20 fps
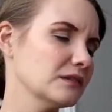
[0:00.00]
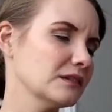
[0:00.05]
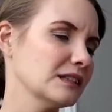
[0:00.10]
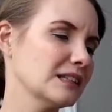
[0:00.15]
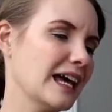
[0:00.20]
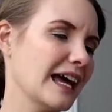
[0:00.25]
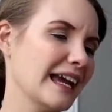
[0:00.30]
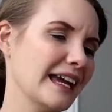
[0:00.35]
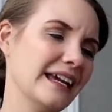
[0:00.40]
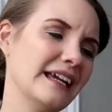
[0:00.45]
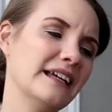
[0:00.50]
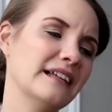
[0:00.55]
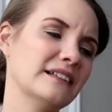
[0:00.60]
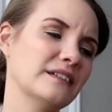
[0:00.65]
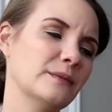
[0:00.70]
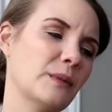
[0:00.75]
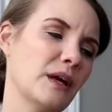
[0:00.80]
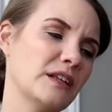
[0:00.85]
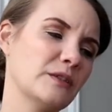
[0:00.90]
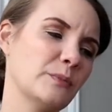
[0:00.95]
lay
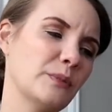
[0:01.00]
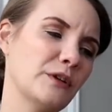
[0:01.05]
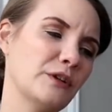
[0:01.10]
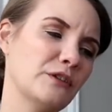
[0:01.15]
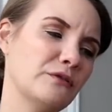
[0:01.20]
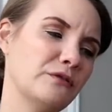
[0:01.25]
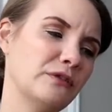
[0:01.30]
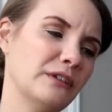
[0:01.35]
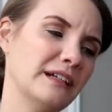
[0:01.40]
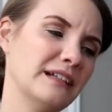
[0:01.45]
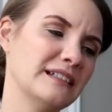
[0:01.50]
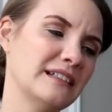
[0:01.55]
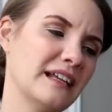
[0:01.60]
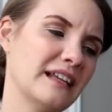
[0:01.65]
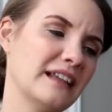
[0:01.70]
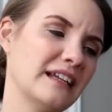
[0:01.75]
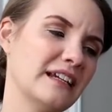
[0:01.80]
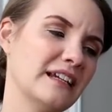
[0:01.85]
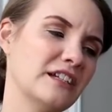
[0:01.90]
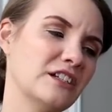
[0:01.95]
as, as beautifully as
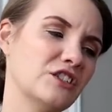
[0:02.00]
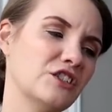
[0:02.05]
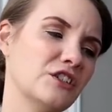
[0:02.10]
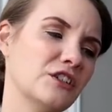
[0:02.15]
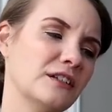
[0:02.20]
I think it